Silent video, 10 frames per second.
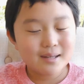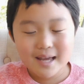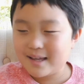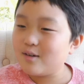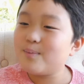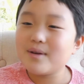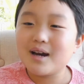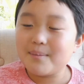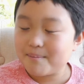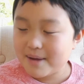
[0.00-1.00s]
Yeah, it would be
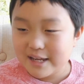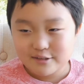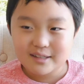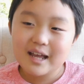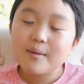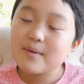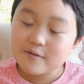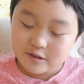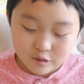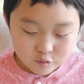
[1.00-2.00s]
amazing. That would be
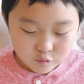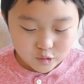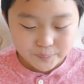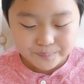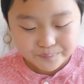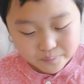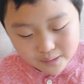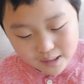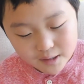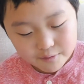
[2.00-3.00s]
so cool,
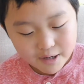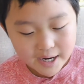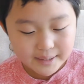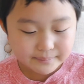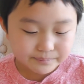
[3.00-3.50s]
right?